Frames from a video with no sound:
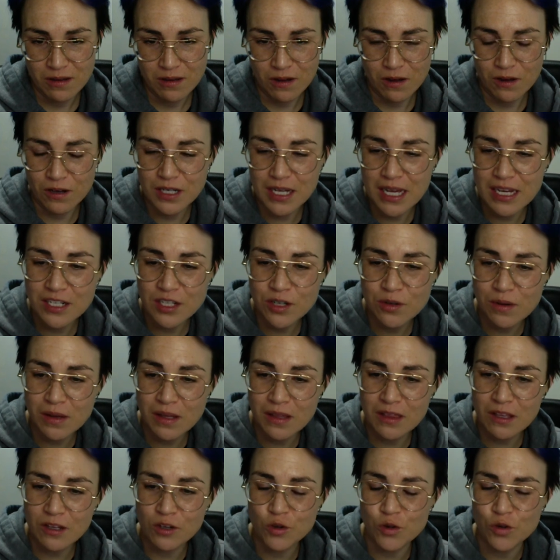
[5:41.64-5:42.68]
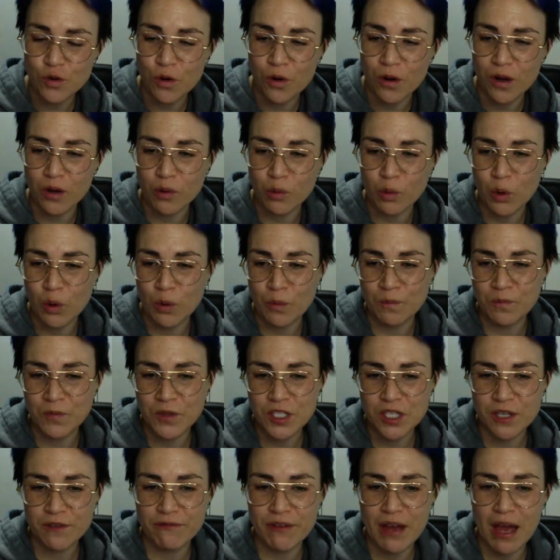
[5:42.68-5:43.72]
On entering the drawing-room,
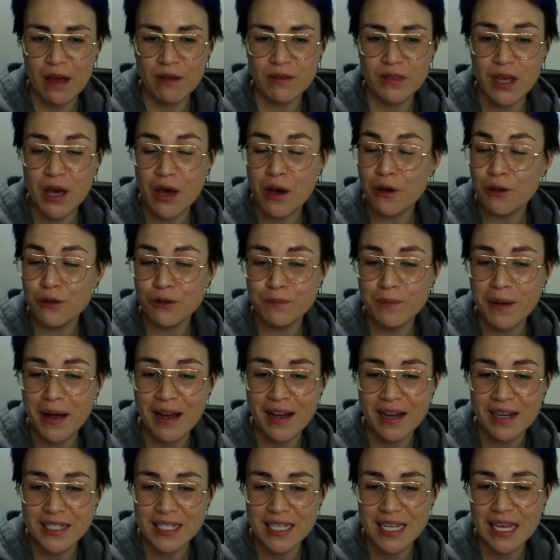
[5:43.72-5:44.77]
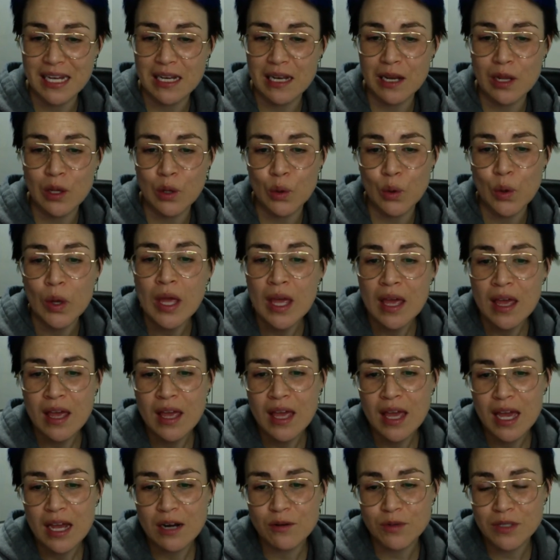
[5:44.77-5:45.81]
she found the whole party at loo,
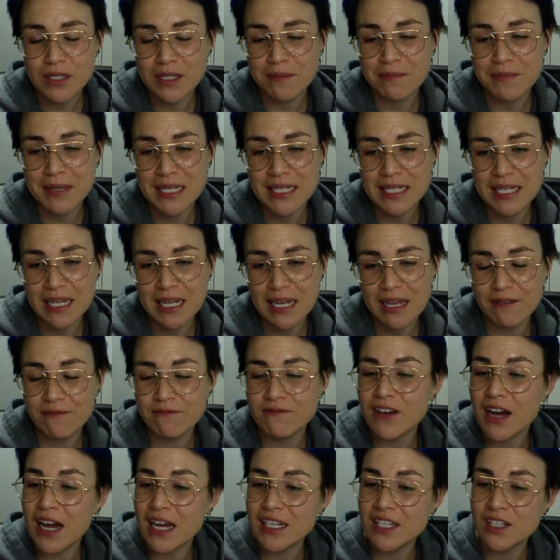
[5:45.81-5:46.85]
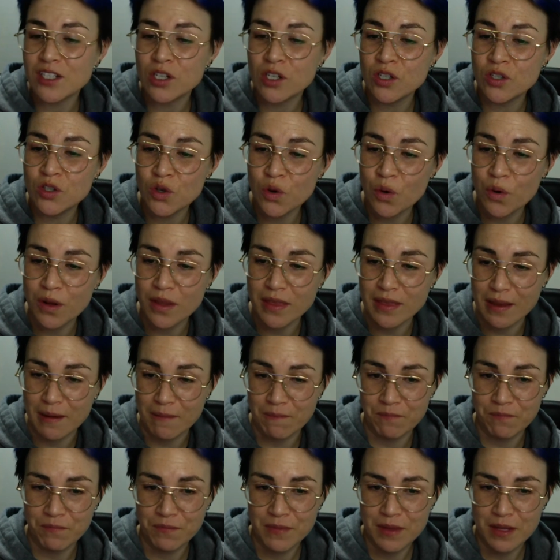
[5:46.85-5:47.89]
and was immediately invited to join
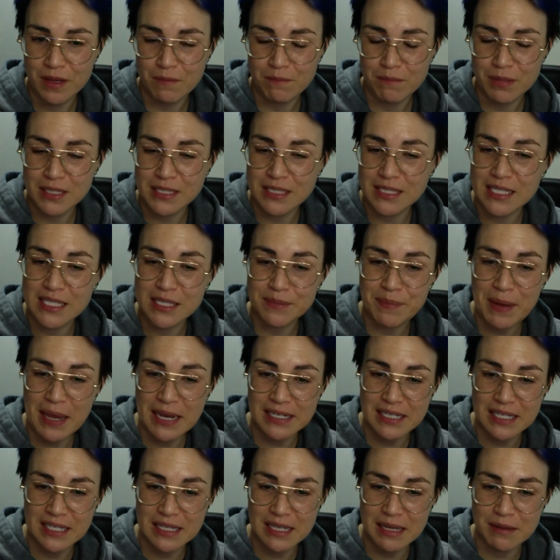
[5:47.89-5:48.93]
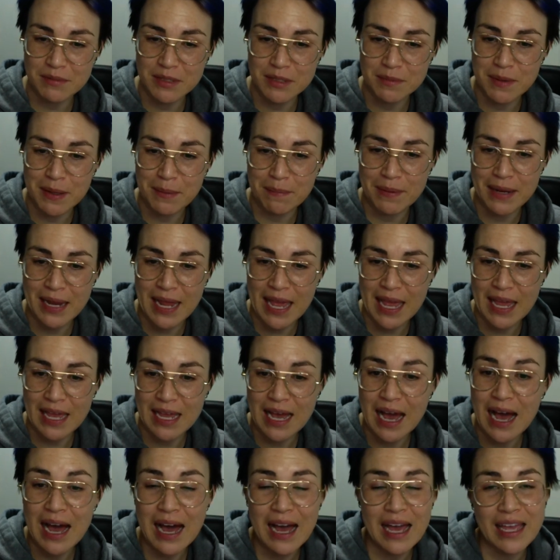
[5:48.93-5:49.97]
them, but suspecting them to be playing
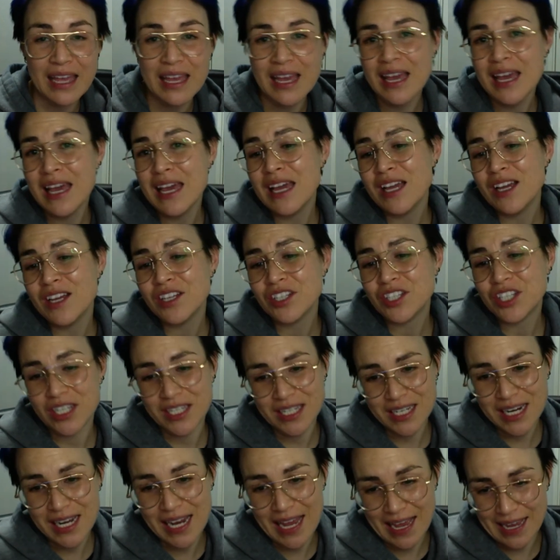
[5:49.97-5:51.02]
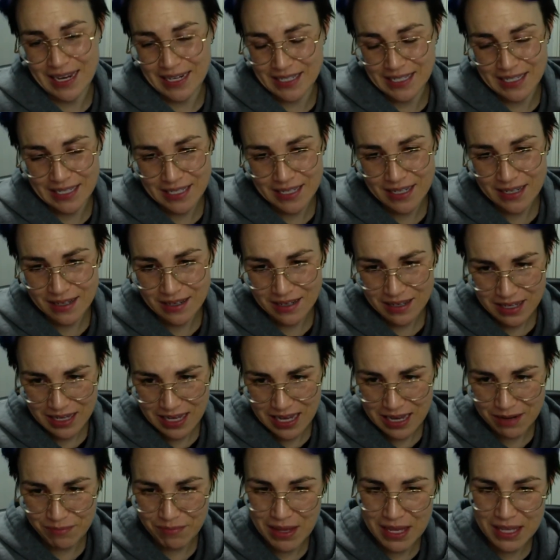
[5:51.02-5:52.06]
high, she declined it,
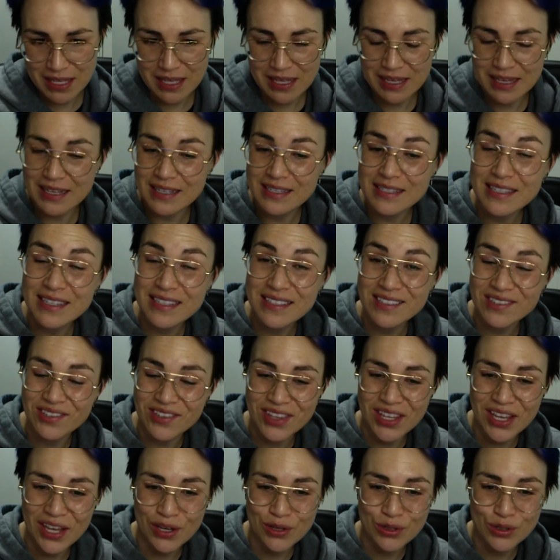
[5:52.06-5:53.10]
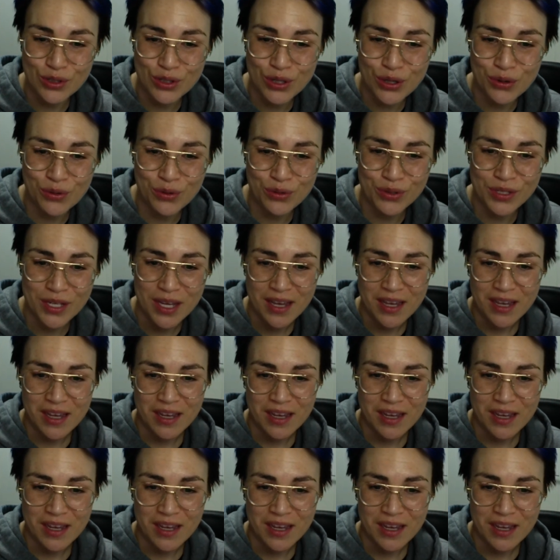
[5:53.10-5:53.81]
and making her sister the excuse,